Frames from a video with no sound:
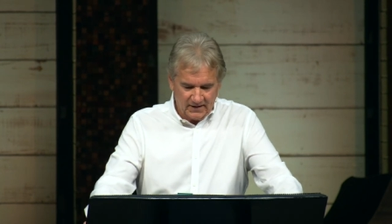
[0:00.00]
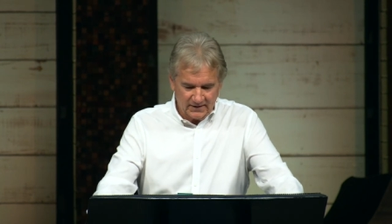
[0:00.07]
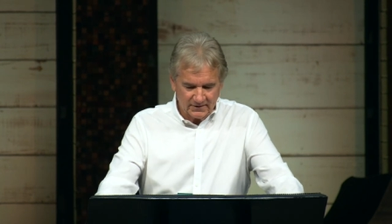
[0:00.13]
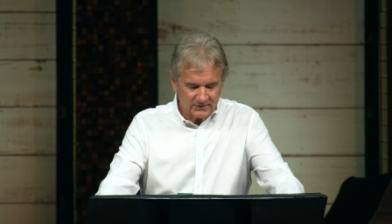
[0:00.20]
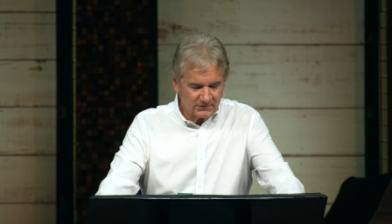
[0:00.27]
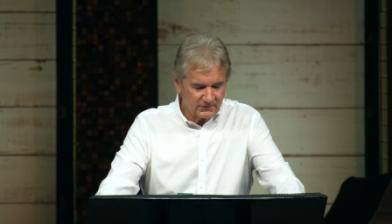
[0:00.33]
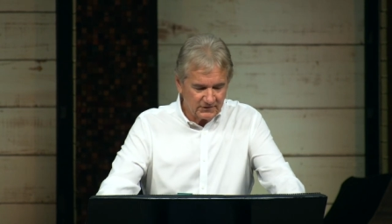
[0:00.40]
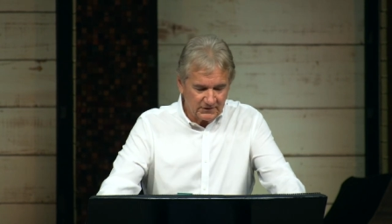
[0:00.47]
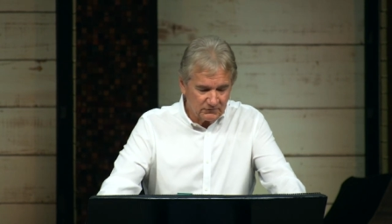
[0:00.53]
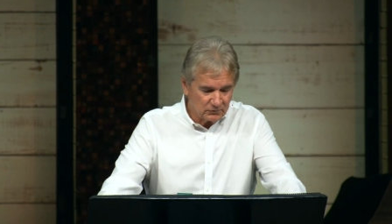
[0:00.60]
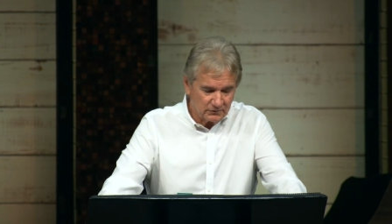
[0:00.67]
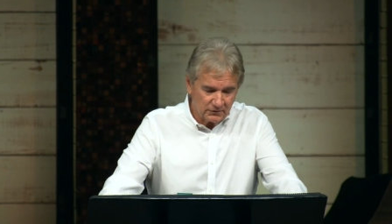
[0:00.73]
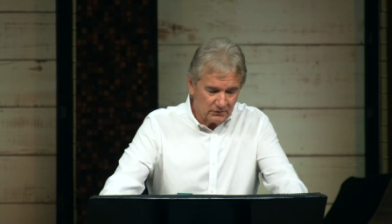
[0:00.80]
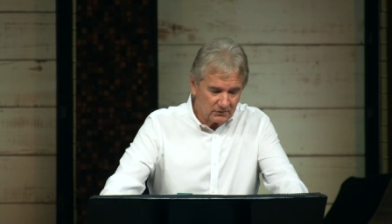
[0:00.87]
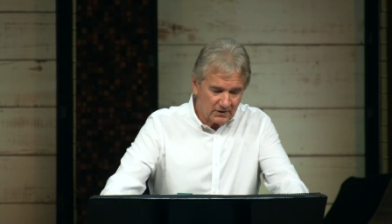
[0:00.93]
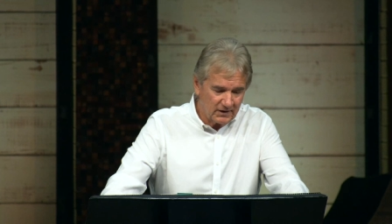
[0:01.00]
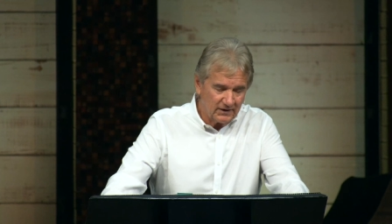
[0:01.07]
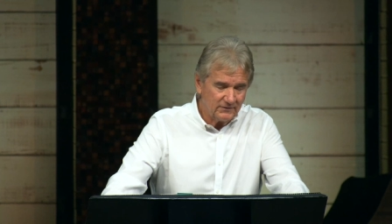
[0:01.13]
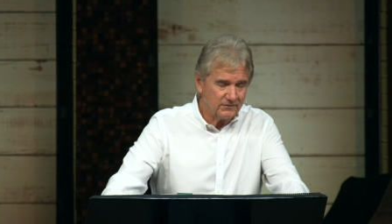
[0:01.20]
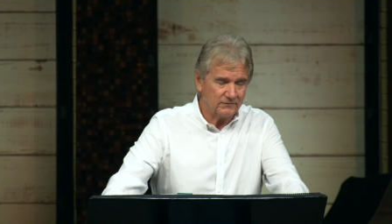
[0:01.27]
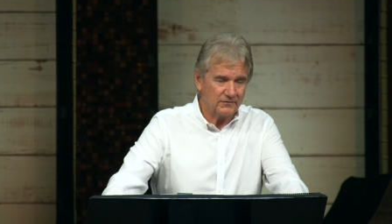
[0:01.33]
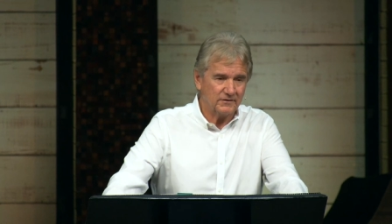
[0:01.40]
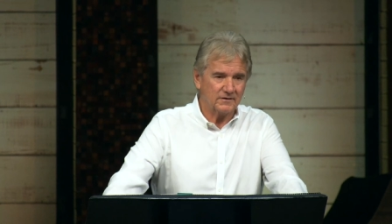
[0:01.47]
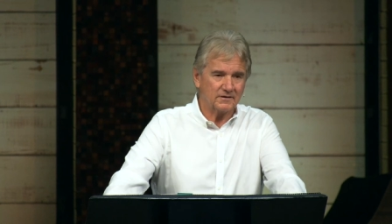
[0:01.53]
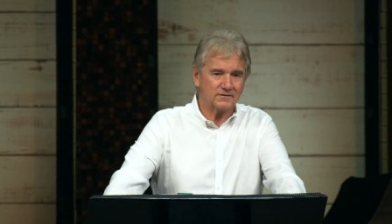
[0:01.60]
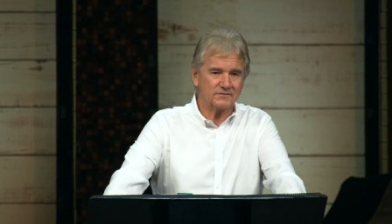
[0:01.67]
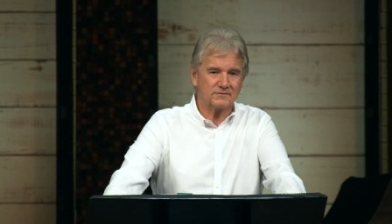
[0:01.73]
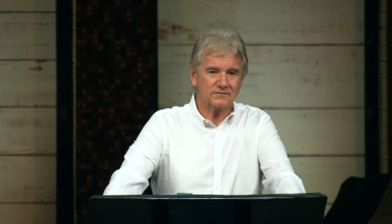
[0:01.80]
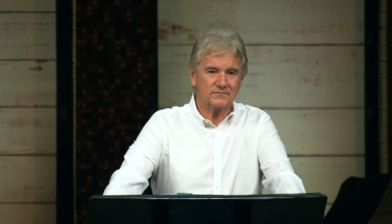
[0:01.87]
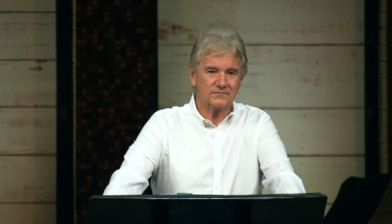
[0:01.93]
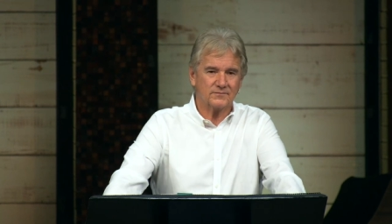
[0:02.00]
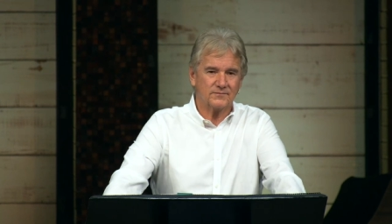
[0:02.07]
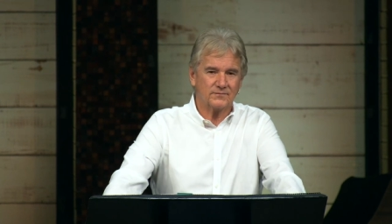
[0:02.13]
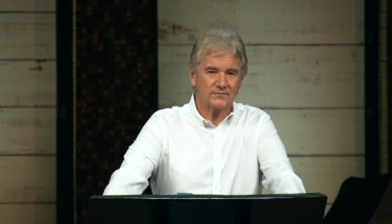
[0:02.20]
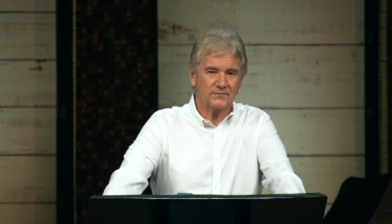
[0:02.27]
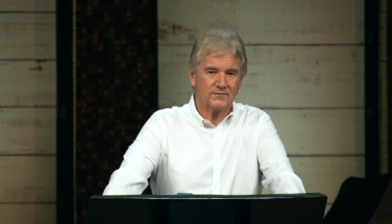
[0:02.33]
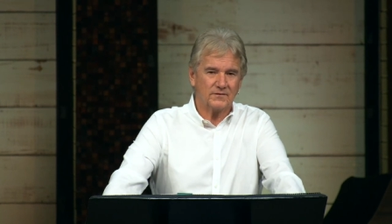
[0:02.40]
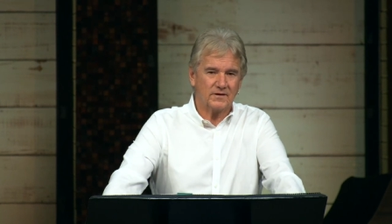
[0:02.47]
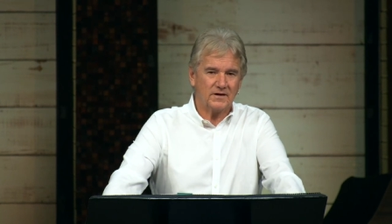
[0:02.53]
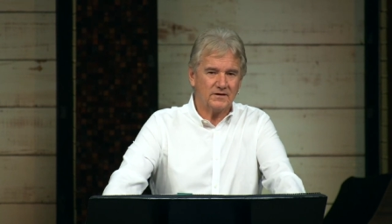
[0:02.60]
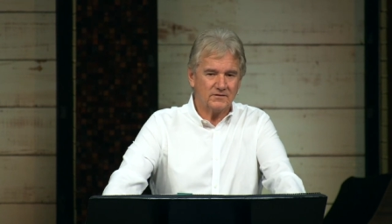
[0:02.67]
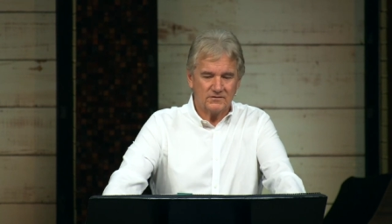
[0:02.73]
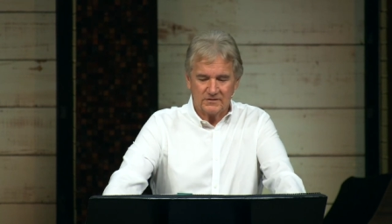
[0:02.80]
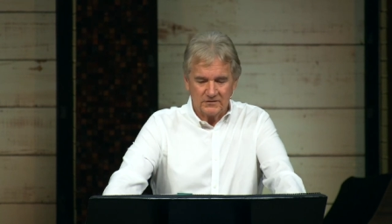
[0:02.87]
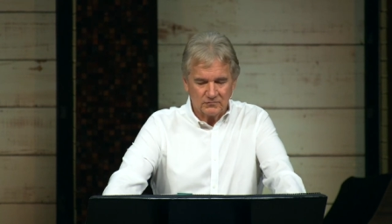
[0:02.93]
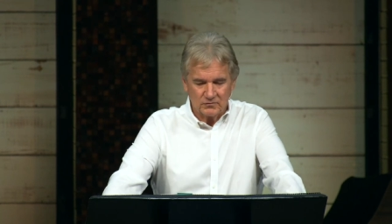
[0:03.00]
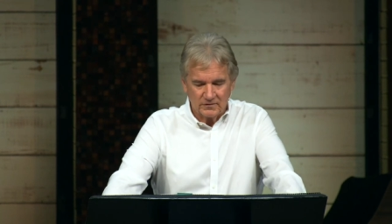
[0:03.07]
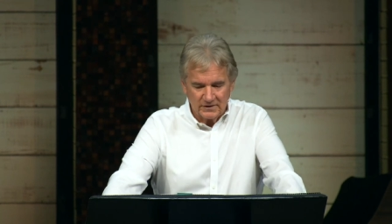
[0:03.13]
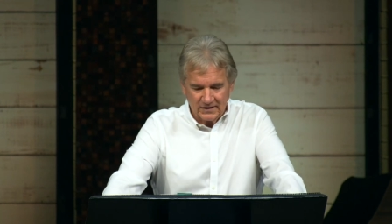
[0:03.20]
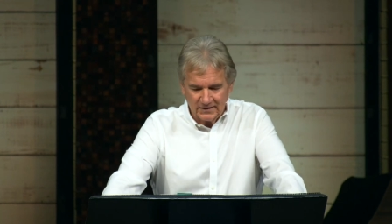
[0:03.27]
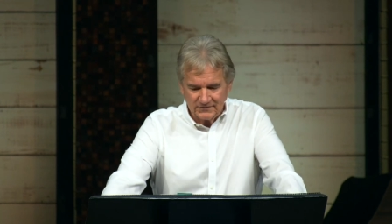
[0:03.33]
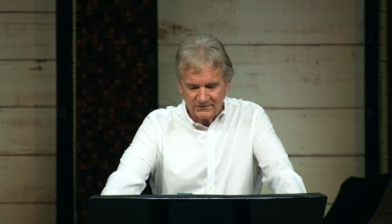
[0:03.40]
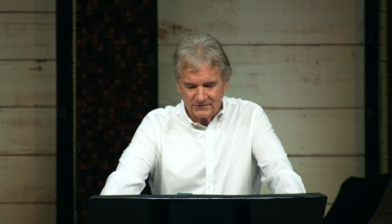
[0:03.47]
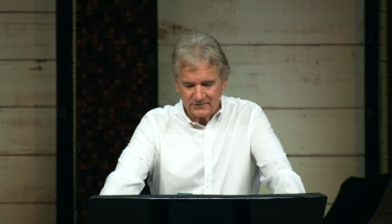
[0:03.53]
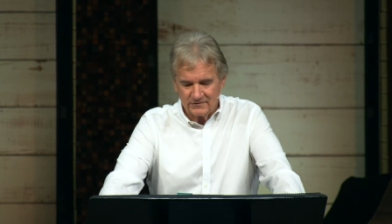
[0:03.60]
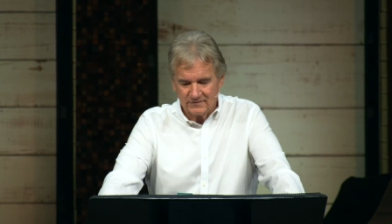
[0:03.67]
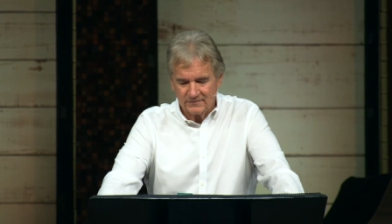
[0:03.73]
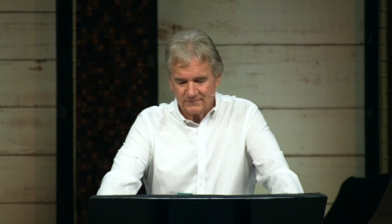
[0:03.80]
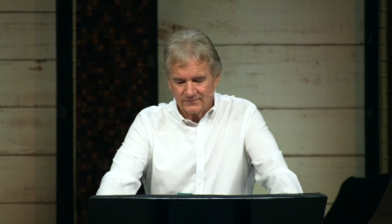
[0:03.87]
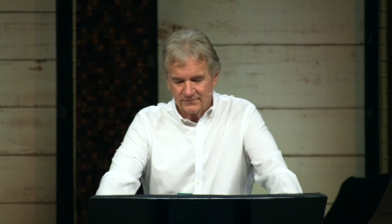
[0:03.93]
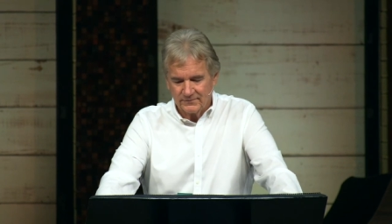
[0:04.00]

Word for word: And he deceives with all kinds of things. He deceives with lust,